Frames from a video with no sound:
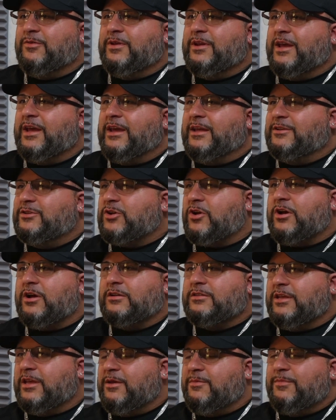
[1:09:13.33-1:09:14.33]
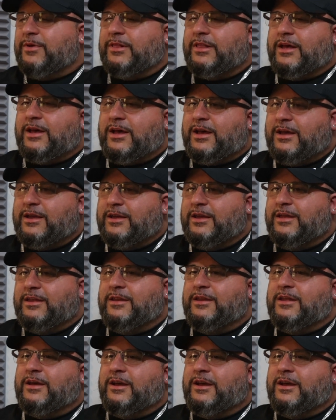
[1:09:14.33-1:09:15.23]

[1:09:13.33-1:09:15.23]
and I had talked to him a lot, and